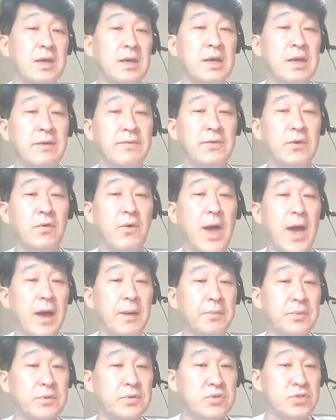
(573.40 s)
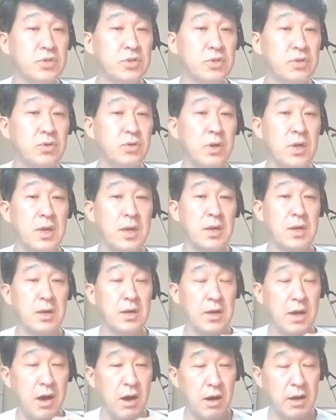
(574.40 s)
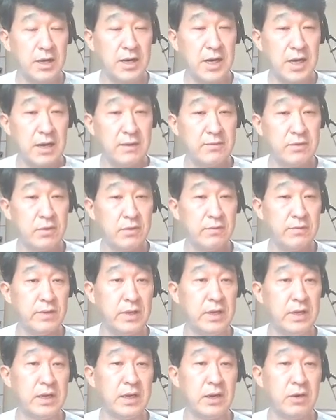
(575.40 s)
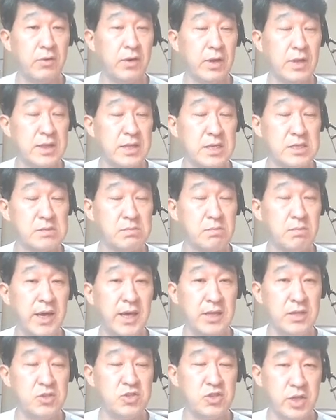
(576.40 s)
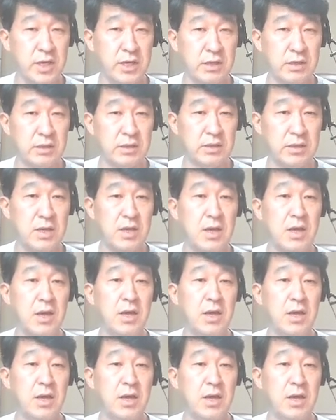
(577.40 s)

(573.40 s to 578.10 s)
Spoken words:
If you happen to archive your video in this main channel,